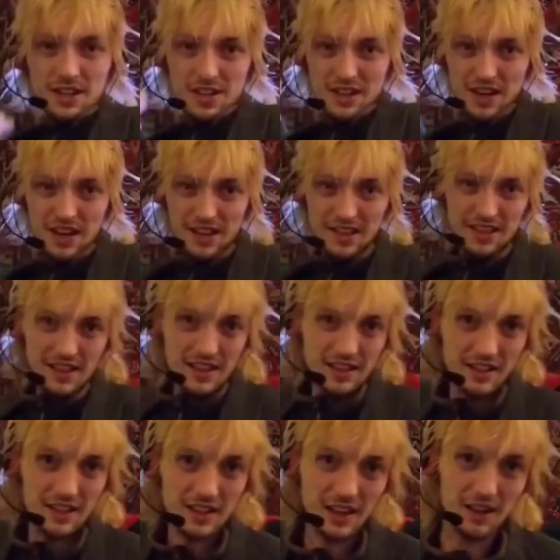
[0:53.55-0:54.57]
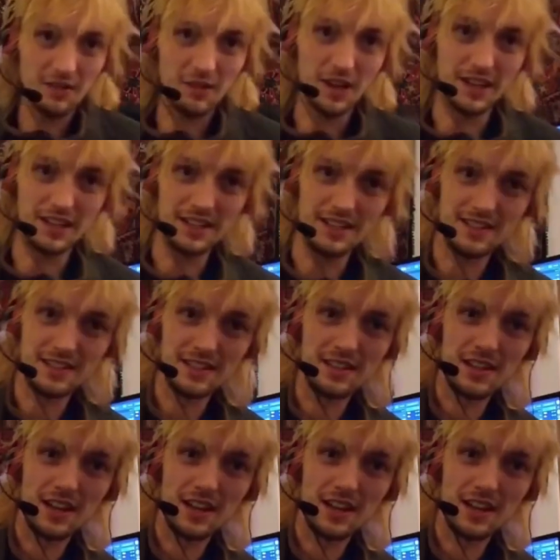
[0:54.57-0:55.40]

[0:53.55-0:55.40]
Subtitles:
I think what I need is a